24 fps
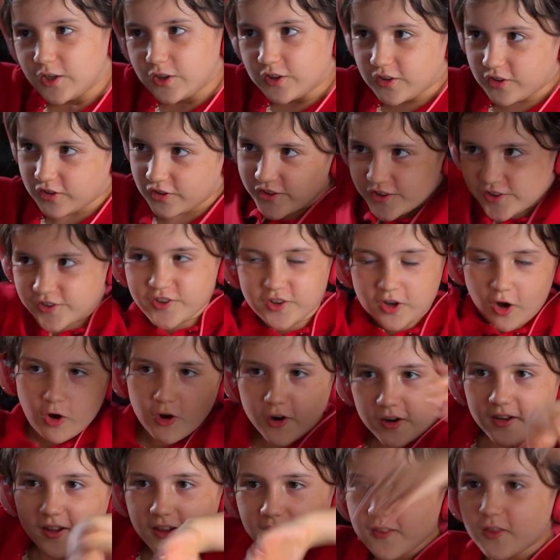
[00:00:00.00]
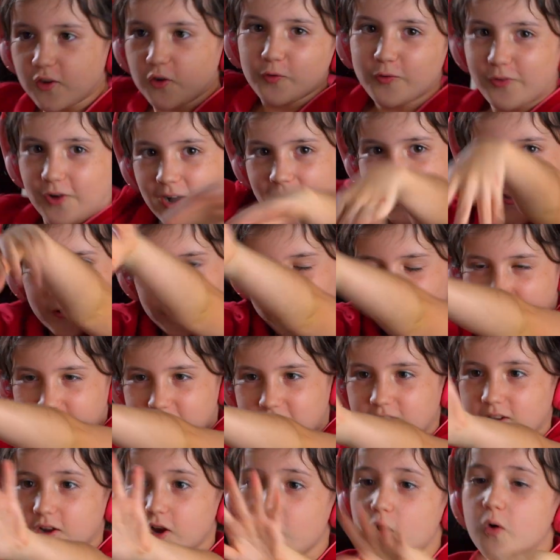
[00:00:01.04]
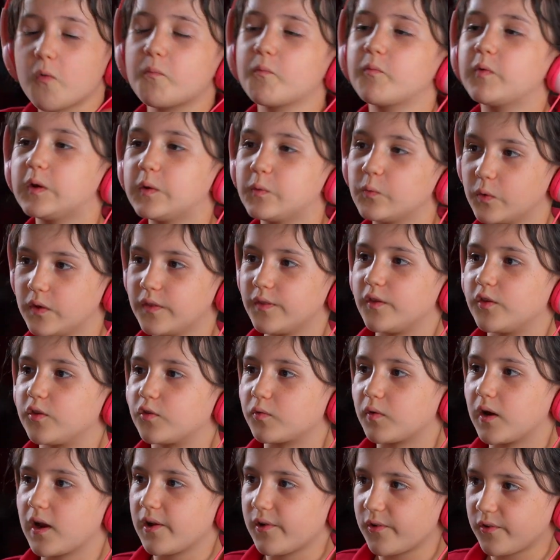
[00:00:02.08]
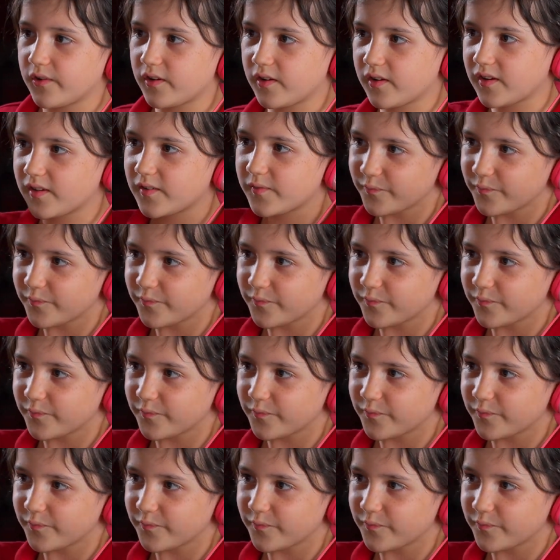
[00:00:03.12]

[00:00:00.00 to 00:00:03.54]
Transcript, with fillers: Starting the round. Hope we win this round.